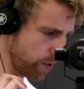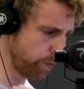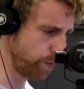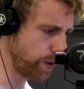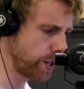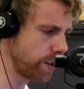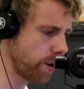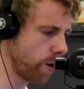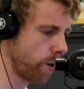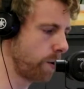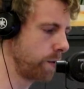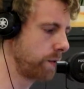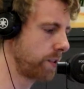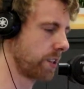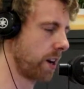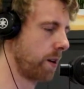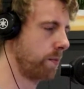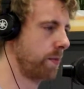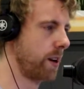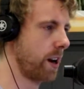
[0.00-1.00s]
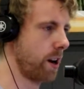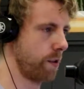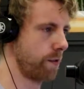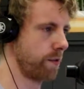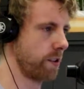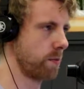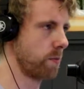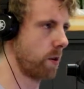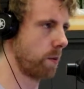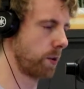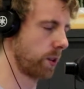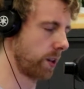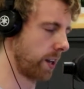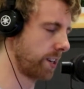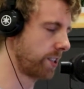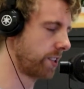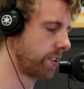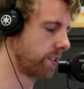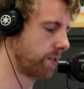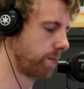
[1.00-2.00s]
We know of some healthy
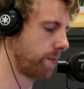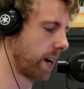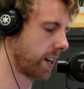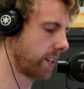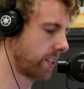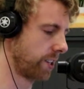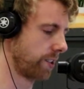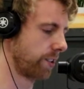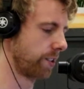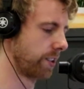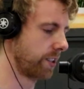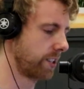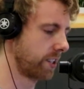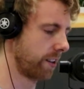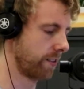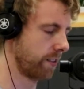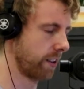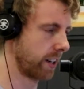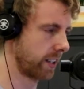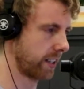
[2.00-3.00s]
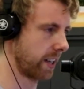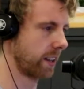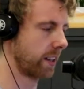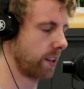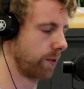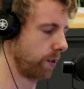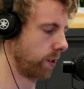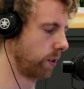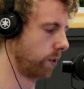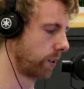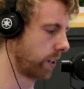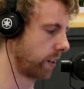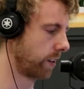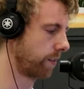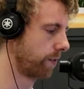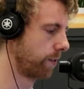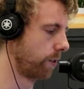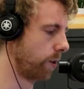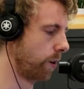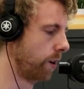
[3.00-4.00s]
populations of bacteria and stuff like that we're
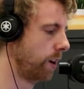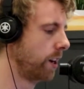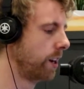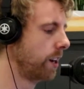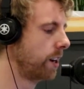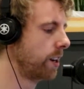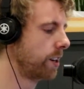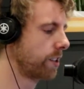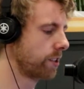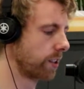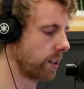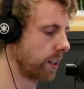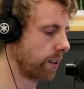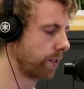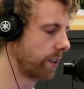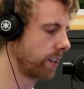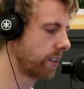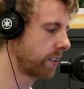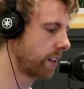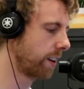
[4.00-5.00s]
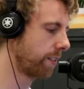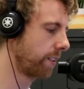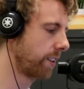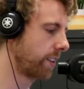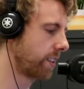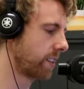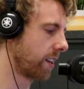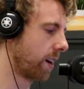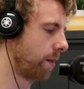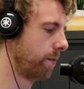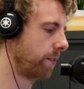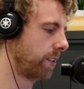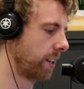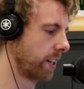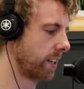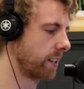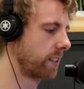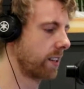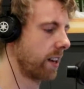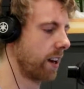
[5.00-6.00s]
looking for. So there is definitely some
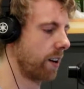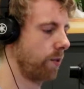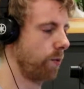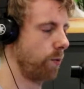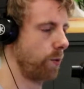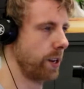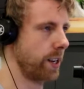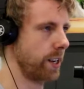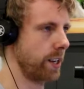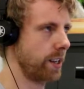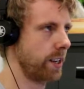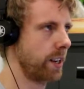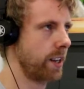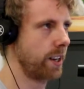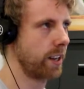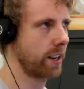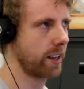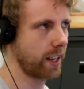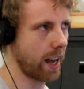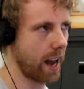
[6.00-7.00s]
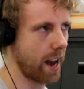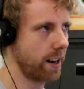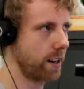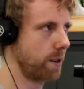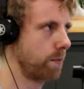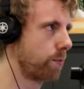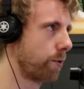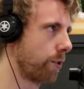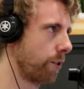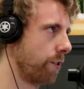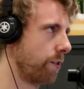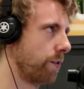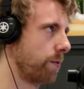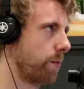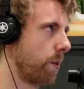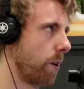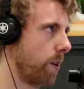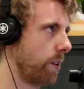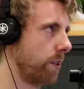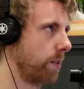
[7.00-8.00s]
things that we can improve
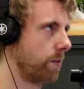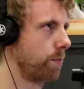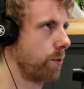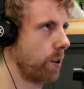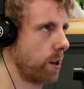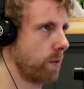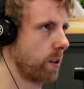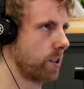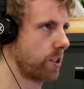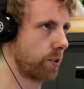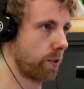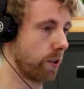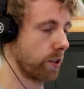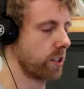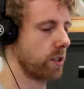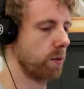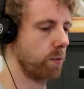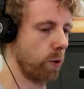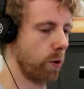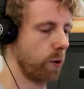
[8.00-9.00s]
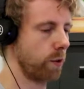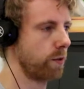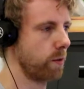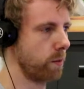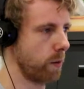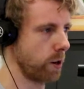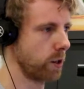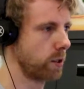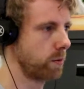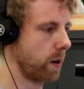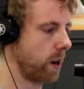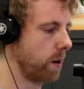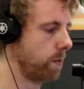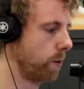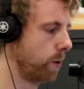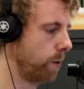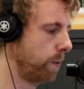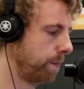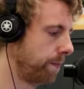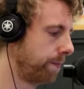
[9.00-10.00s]
upon pretty much across the board for most
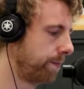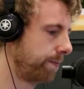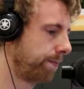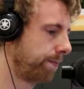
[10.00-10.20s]
people.